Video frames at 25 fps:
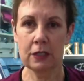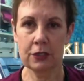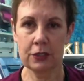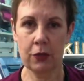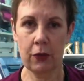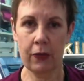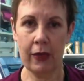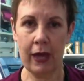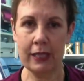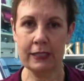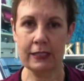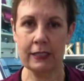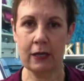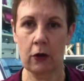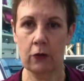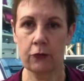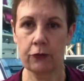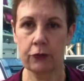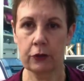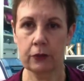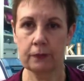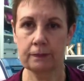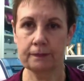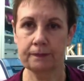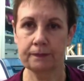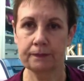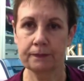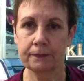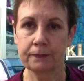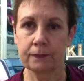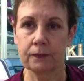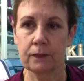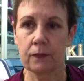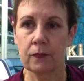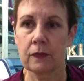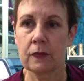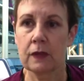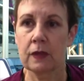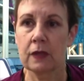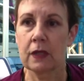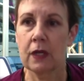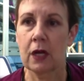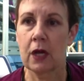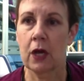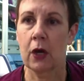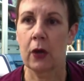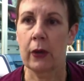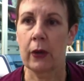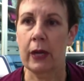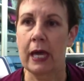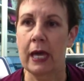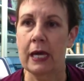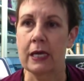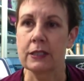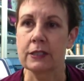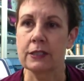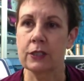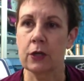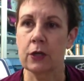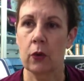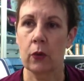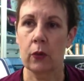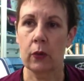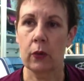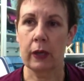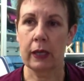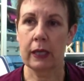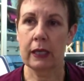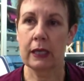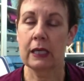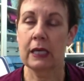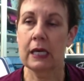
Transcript: So that's helpful. Okay, so